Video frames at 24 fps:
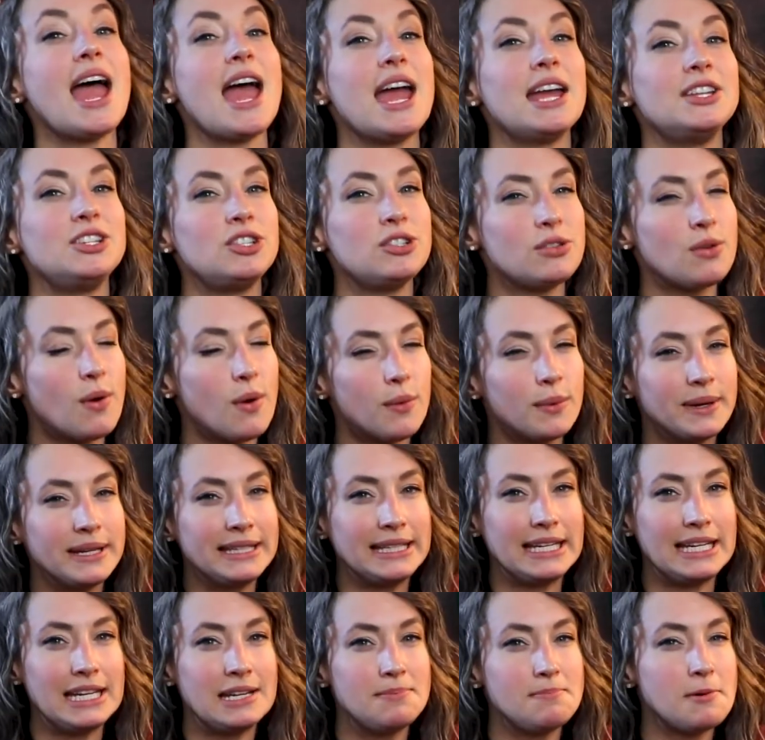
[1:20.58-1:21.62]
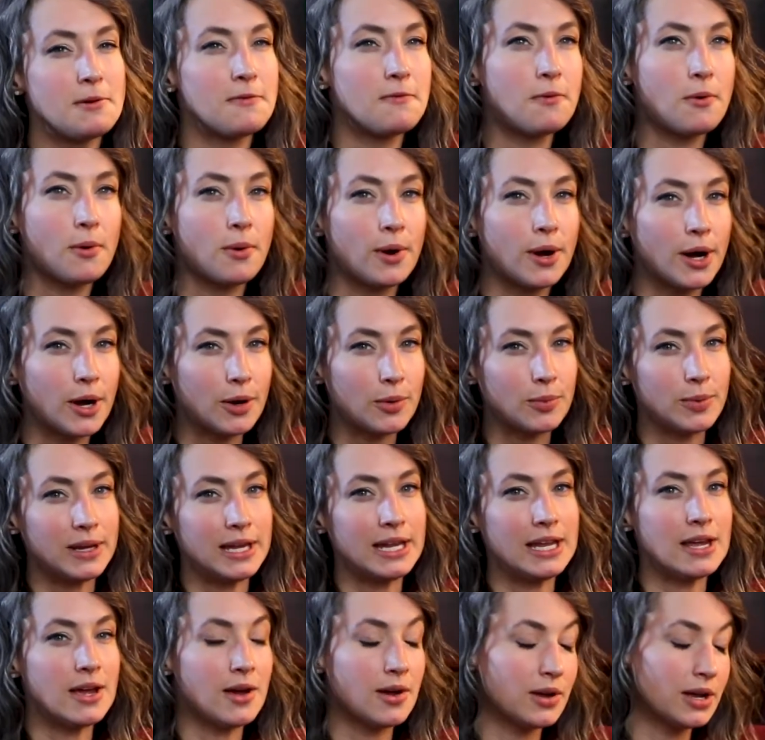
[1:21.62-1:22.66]
And do you know what we need before
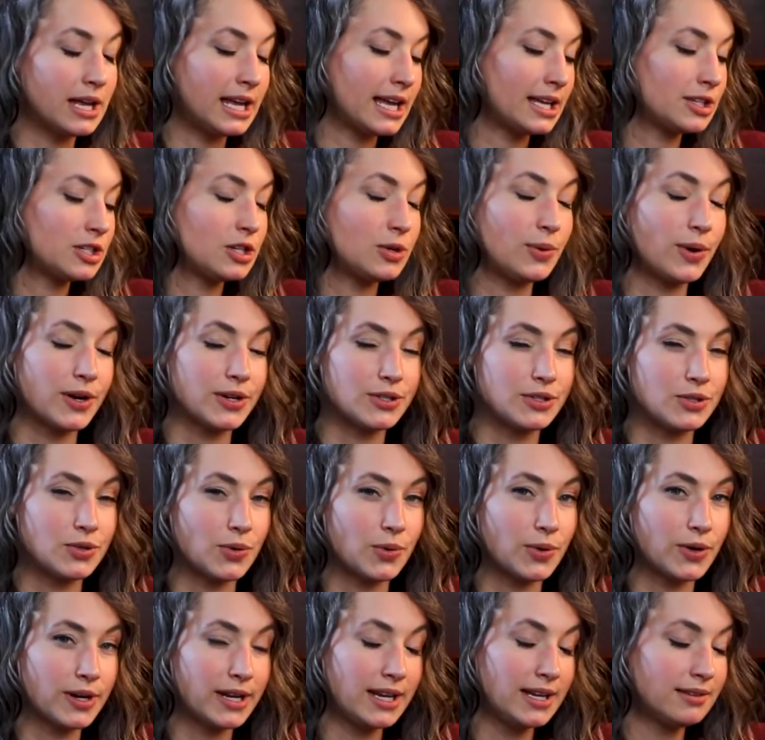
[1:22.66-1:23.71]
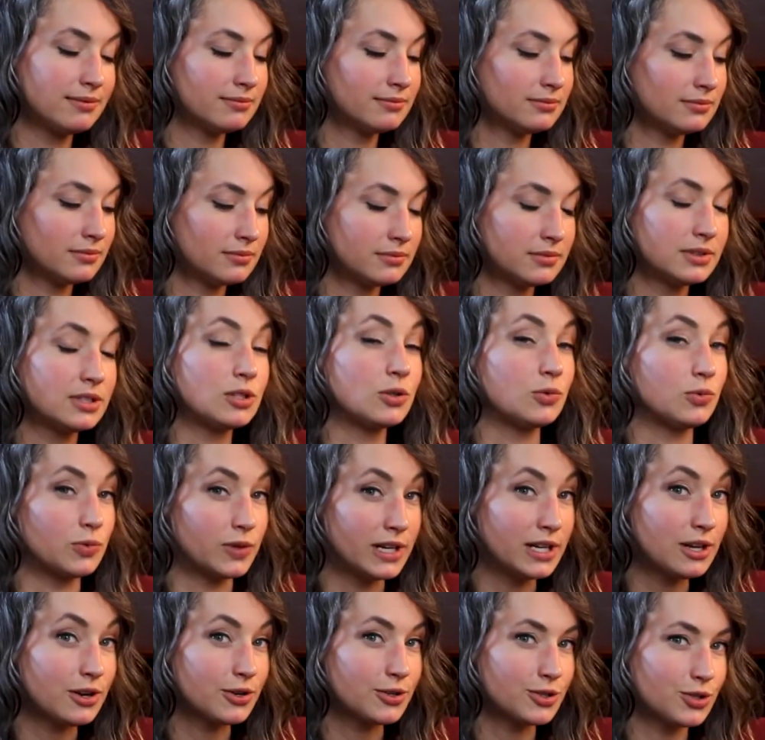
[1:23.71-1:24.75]
we get to our story? to
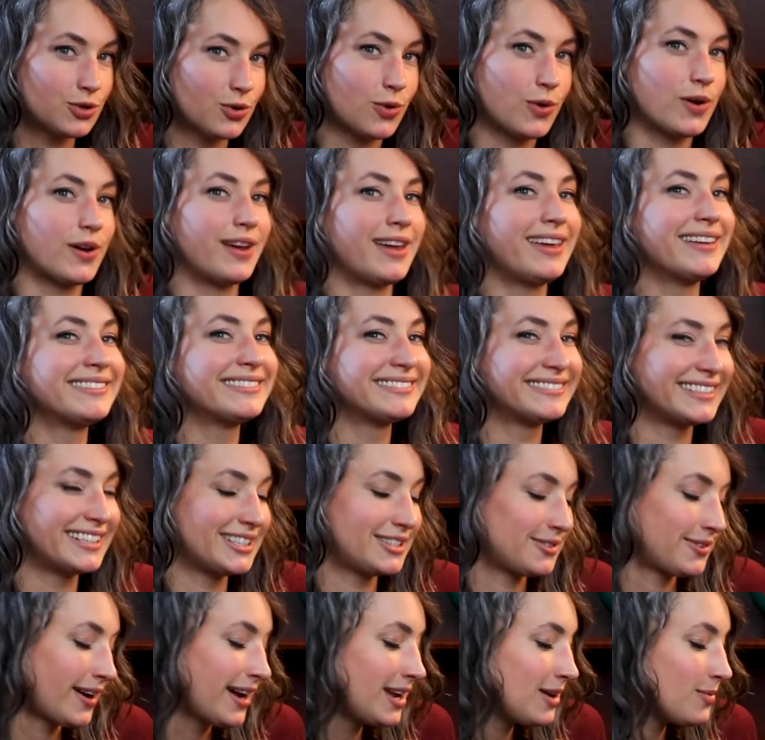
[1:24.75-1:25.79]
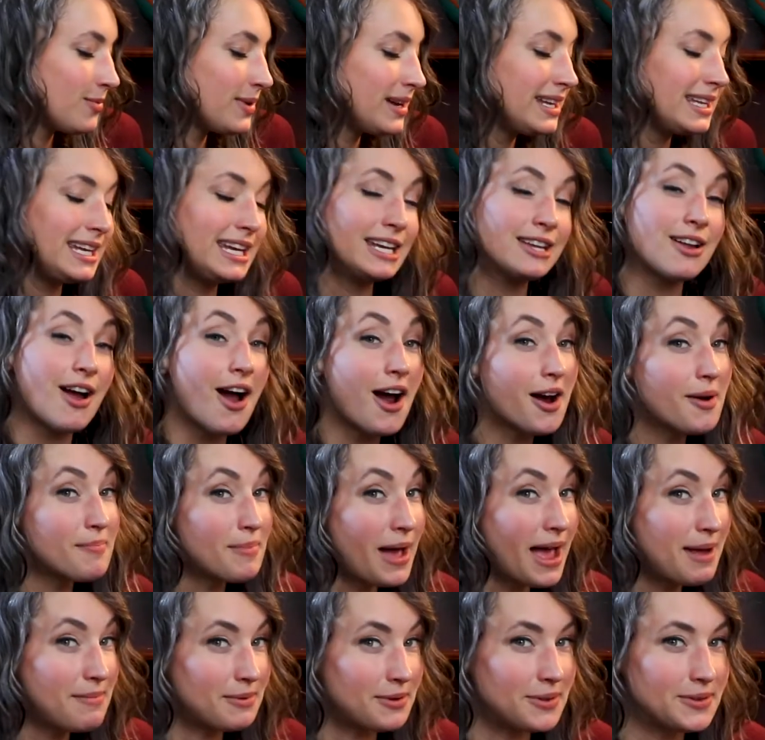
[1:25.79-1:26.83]
read our story. That's right, we need our
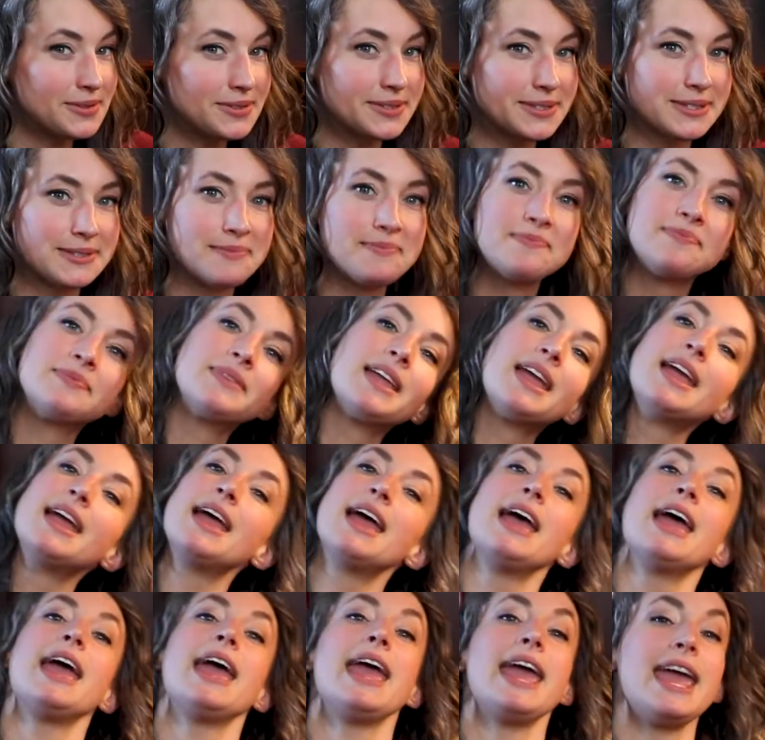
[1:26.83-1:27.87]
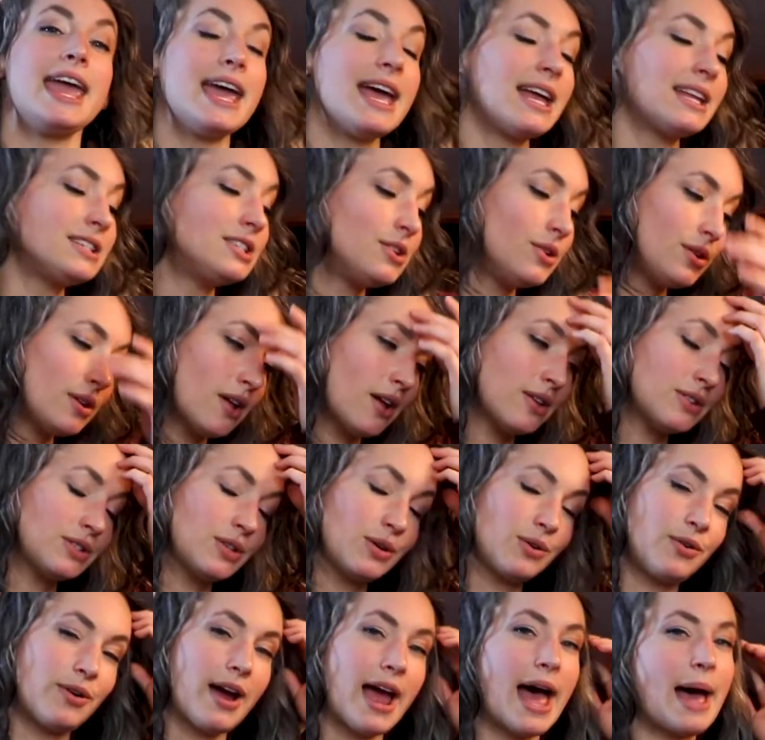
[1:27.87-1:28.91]
Bibles. And you can
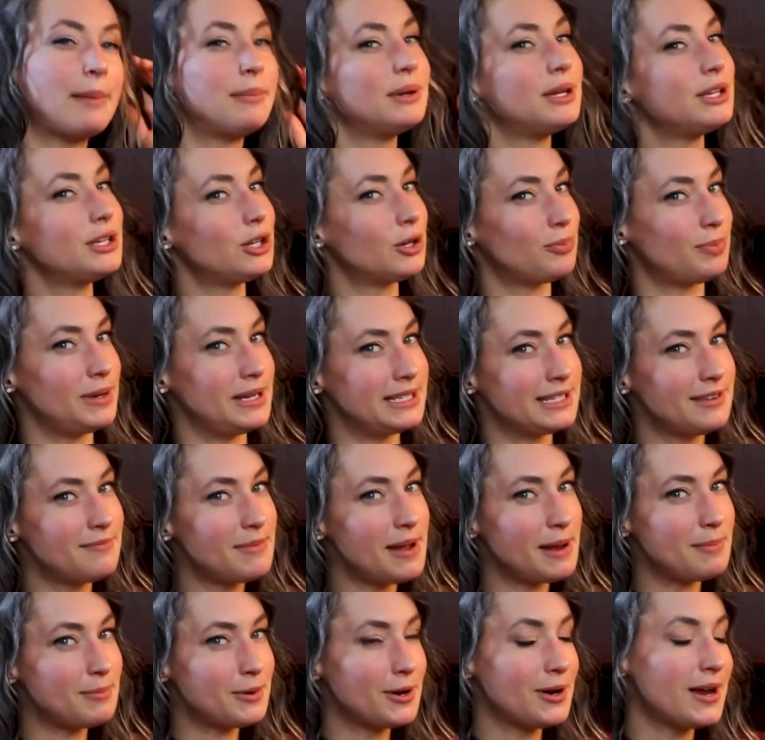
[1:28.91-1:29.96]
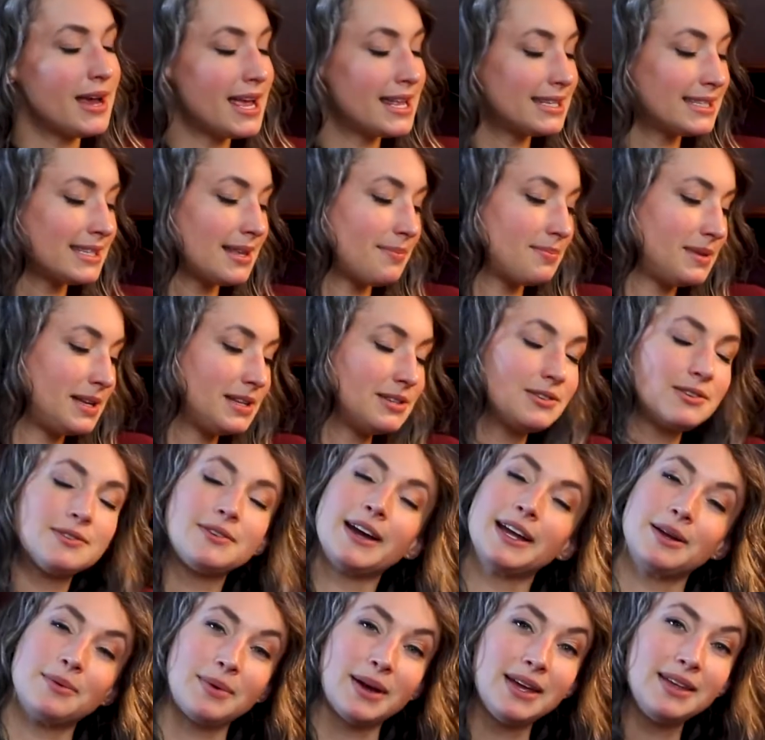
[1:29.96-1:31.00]
also grab your piece of paper and something to
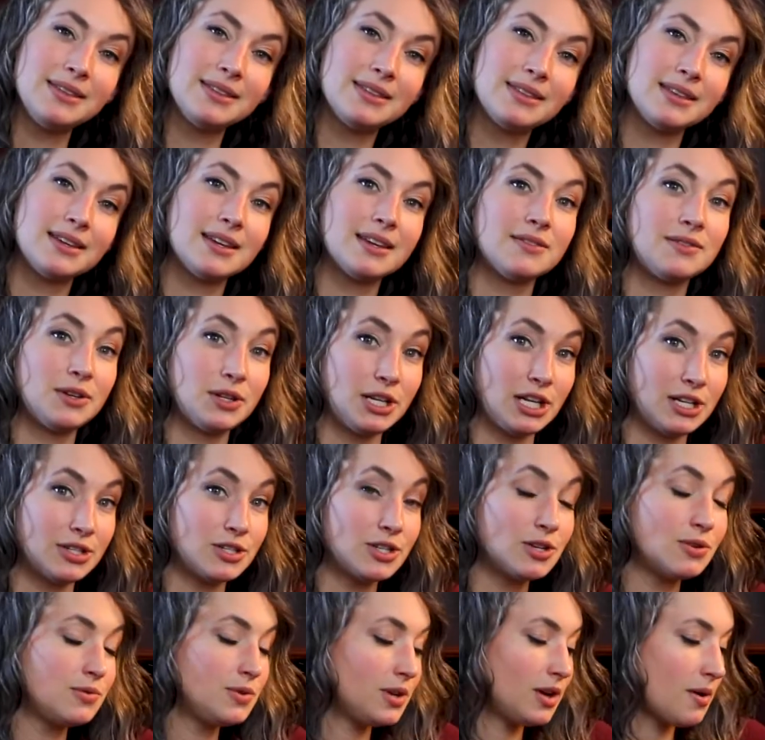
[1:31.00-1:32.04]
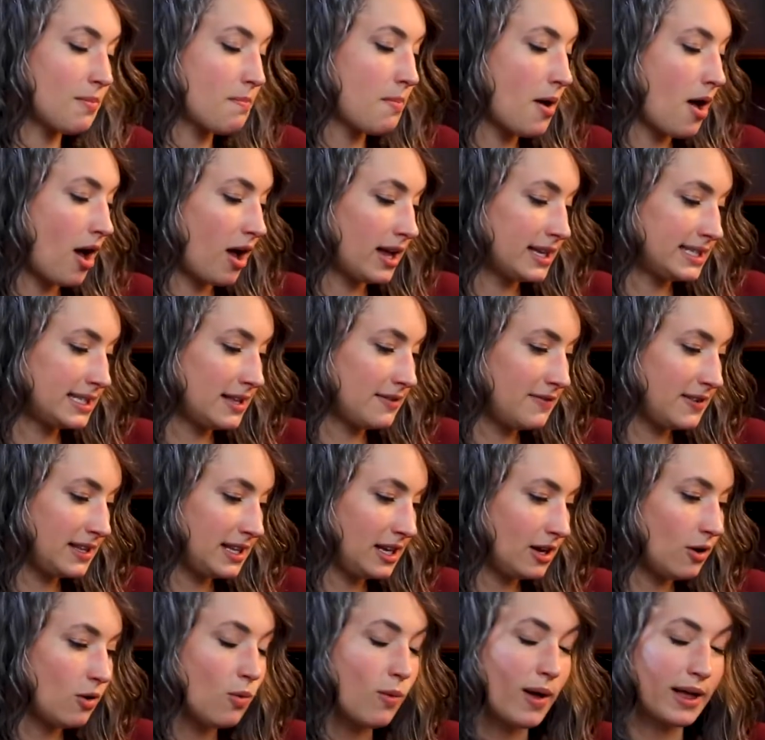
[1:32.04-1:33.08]
write with if you need to. You can pause the
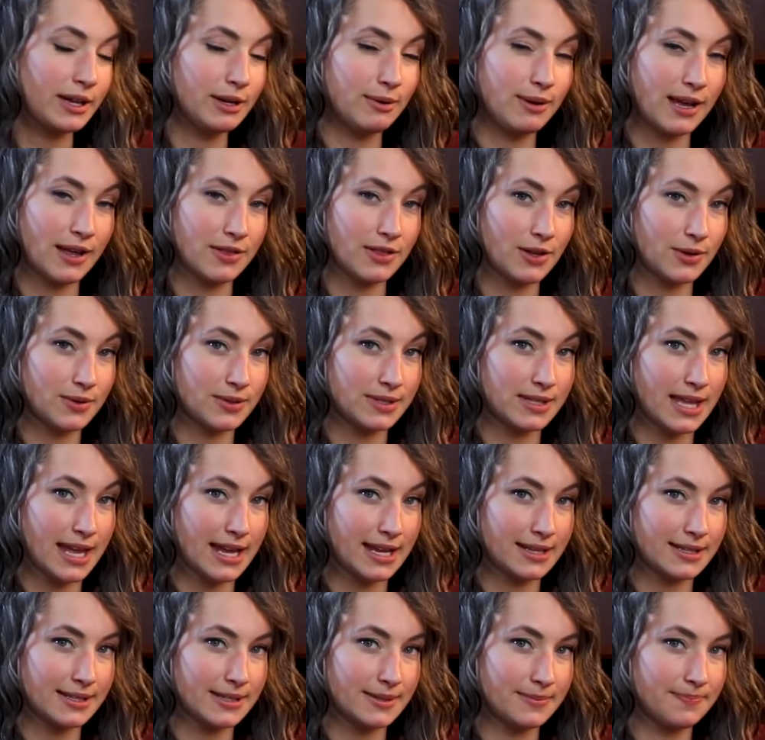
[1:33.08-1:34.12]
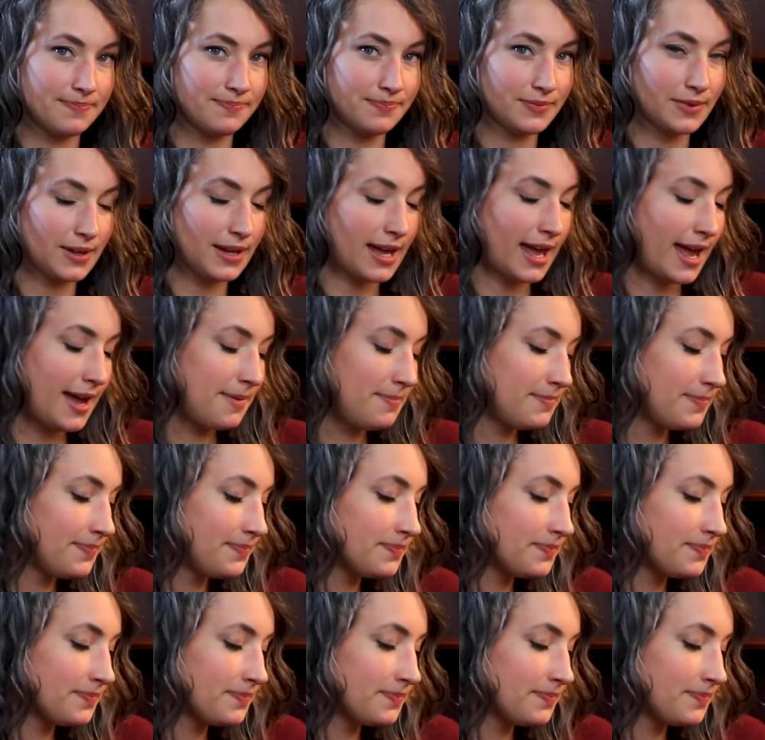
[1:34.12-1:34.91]
video while you get those things, okay?